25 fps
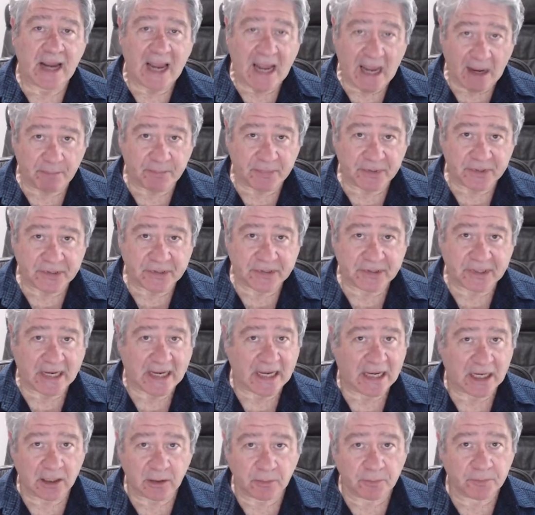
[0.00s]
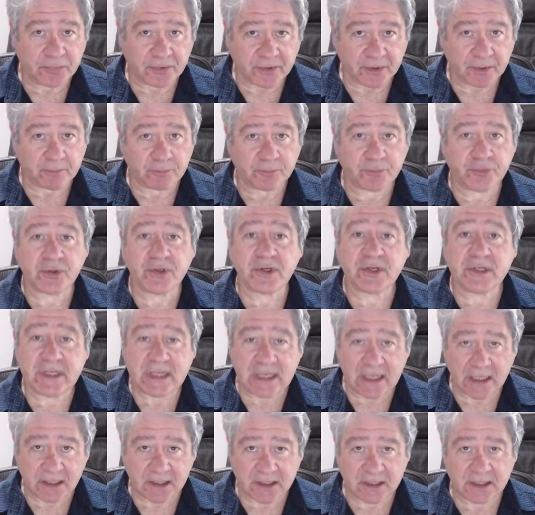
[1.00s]
apps to help them
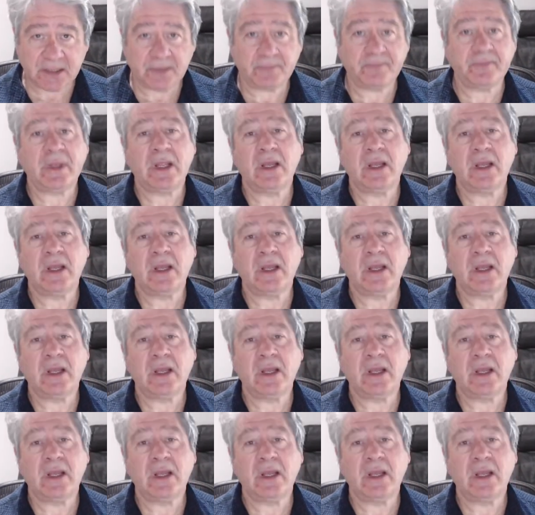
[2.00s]
predict